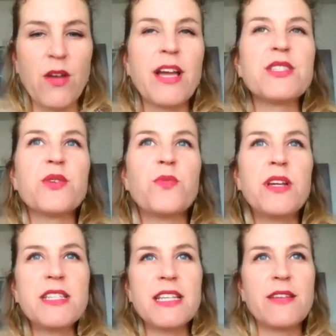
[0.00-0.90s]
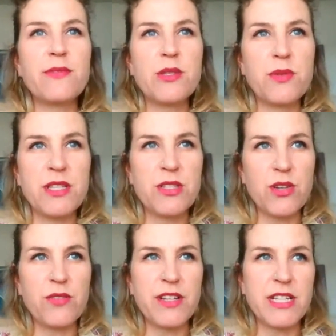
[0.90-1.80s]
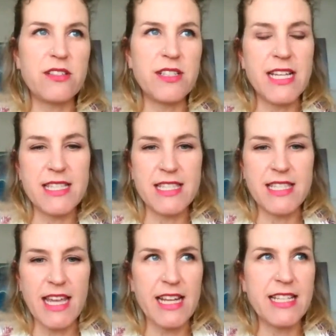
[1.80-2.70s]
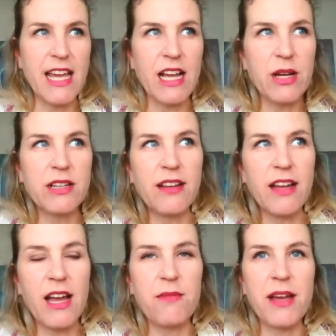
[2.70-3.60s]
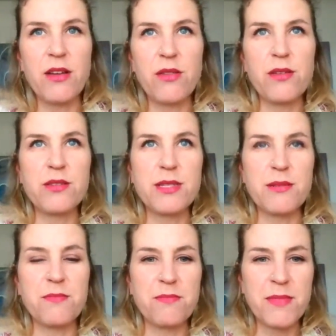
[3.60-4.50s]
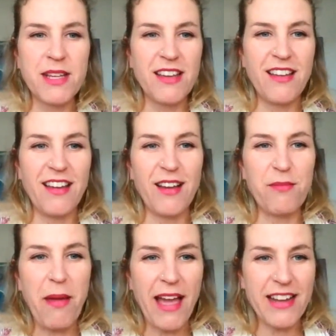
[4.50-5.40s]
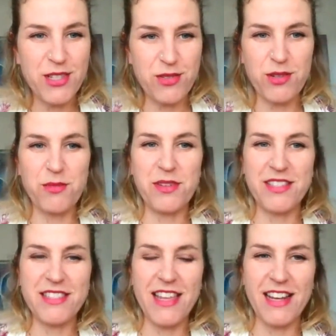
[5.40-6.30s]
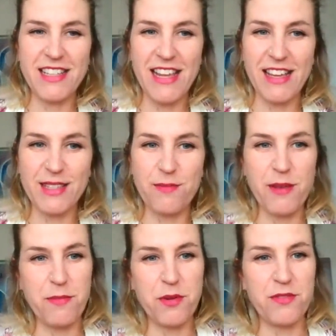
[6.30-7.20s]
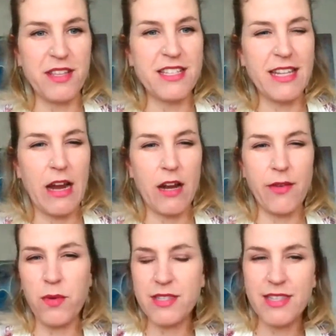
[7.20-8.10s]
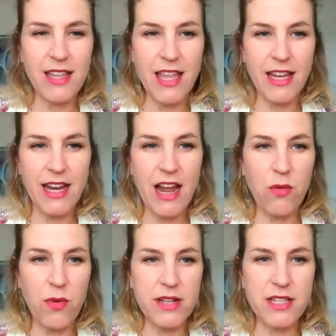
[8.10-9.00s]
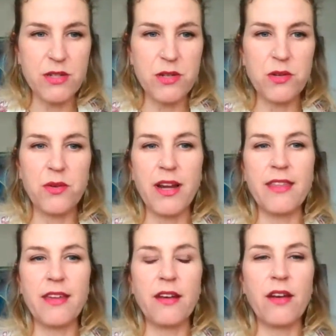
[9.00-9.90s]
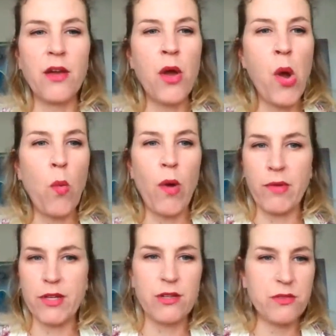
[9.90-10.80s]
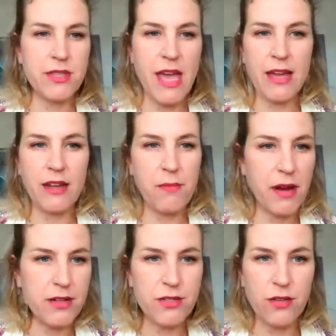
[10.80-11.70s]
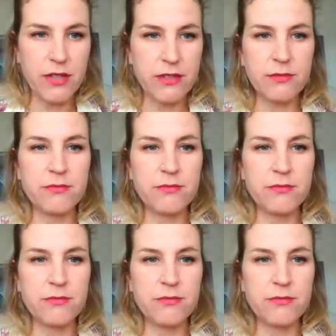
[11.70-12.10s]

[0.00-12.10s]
Okay, so what is the difference between Cervidil and Cytotec? I know there's some bad history with Cytotec. Some people are really scared of it. What's that like now? What does it do? And then when would you use that compared to Cervidil?